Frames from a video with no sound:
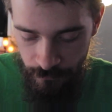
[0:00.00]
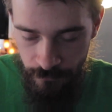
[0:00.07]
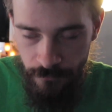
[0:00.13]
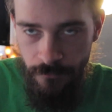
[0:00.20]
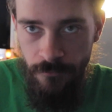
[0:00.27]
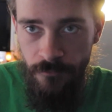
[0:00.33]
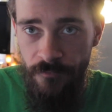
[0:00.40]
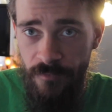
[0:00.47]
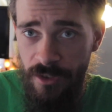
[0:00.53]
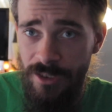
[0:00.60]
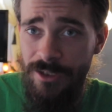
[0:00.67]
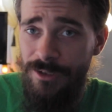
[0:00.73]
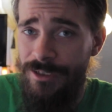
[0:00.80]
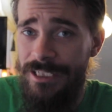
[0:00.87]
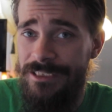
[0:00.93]

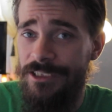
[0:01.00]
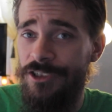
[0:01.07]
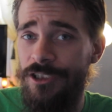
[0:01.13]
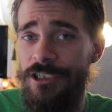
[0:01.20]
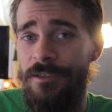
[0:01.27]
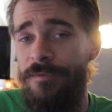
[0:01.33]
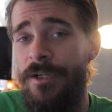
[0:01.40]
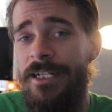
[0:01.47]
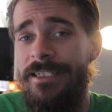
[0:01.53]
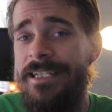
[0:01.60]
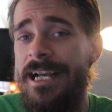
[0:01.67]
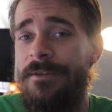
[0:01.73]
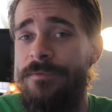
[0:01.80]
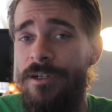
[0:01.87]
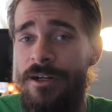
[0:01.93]
you get to search your freaking
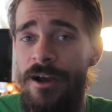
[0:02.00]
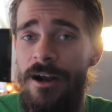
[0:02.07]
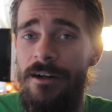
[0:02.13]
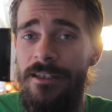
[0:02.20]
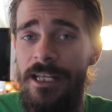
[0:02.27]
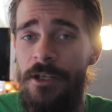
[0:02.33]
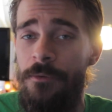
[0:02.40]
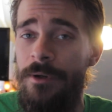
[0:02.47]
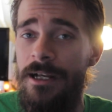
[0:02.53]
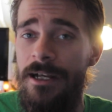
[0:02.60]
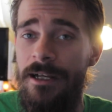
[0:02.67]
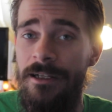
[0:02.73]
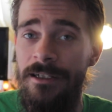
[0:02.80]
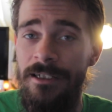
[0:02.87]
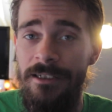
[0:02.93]
deck for a card that you
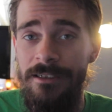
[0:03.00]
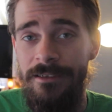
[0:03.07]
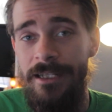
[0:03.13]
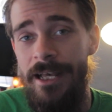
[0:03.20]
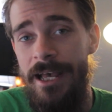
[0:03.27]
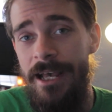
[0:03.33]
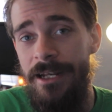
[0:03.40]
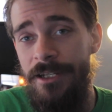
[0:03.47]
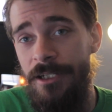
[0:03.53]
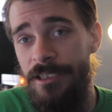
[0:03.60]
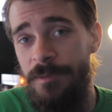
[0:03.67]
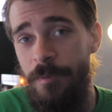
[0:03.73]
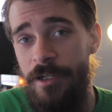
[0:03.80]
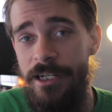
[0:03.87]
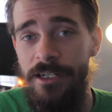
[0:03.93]
want, then you
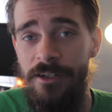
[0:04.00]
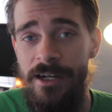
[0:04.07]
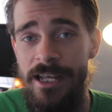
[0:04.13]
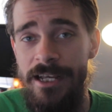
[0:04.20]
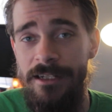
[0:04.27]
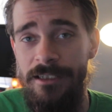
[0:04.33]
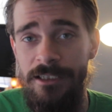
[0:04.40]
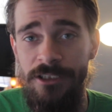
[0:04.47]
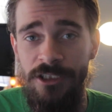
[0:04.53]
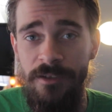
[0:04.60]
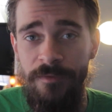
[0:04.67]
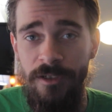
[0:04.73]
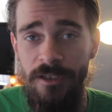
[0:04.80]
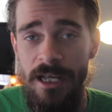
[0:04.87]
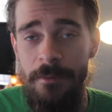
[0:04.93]
just put it in your hand, then you
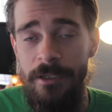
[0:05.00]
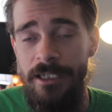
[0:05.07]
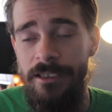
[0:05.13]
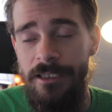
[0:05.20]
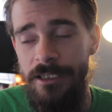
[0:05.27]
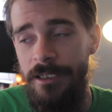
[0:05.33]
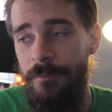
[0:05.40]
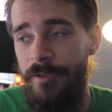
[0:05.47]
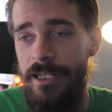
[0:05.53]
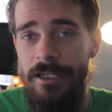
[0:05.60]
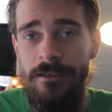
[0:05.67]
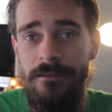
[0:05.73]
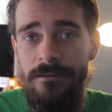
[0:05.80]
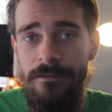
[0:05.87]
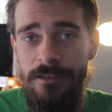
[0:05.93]
shuffle your library, and then you can play
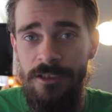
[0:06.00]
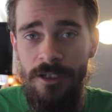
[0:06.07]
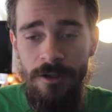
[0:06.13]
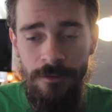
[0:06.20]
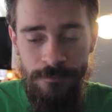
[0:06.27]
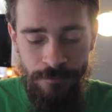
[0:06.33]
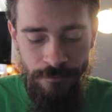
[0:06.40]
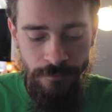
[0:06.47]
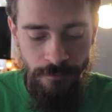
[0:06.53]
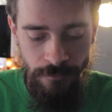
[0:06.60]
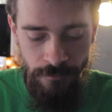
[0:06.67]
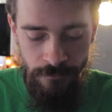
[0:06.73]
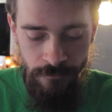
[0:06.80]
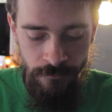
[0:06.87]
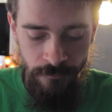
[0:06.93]
it. So,
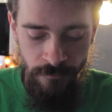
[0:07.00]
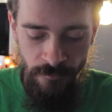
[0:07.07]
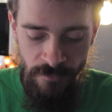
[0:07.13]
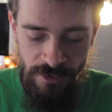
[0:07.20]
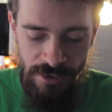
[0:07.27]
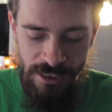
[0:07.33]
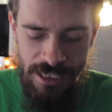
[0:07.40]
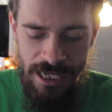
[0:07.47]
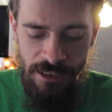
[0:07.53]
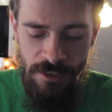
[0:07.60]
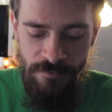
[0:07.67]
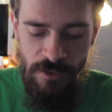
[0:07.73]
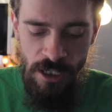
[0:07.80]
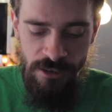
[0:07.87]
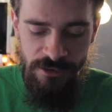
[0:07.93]
I
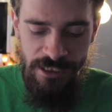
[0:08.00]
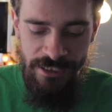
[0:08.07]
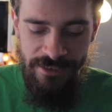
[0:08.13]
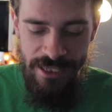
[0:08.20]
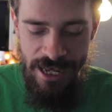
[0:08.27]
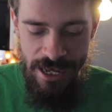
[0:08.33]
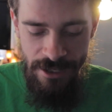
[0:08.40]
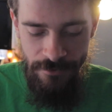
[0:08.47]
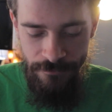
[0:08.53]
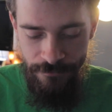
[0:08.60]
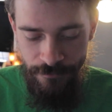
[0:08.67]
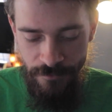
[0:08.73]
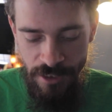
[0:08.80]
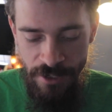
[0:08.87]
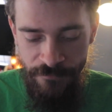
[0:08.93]
love cards like that.
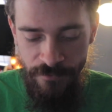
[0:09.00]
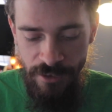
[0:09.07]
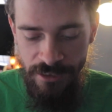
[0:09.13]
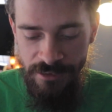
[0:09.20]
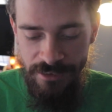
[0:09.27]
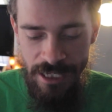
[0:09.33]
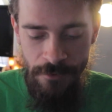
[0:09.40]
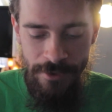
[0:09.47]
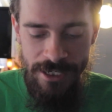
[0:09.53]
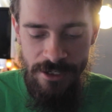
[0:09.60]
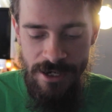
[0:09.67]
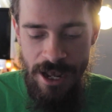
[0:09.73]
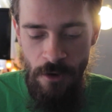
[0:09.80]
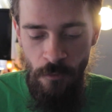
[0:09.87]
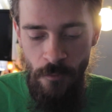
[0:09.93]
If that way
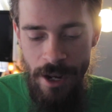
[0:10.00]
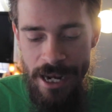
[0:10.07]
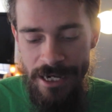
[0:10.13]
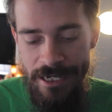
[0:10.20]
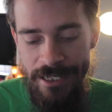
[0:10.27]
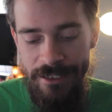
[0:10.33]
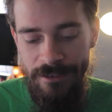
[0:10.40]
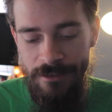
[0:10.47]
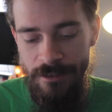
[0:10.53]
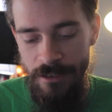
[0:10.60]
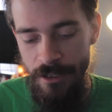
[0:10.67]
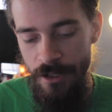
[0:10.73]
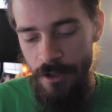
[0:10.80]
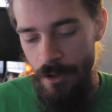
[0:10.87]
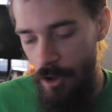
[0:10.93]
you're not waiting
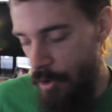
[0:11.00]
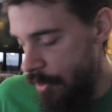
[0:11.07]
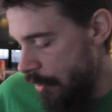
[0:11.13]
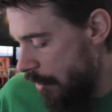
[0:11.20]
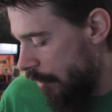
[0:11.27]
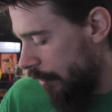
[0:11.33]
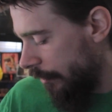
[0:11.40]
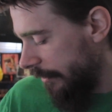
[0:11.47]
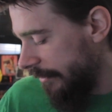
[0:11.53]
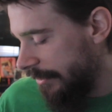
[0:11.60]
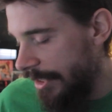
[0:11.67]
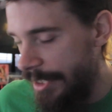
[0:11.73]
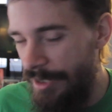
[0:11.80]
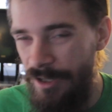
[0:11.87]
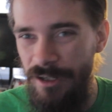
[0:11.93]
a whole
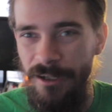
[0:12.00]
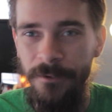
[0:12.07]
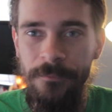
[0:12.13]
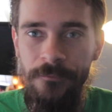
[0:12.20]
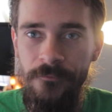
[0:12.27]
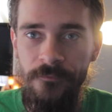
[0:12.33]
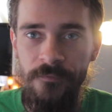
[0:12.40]
entire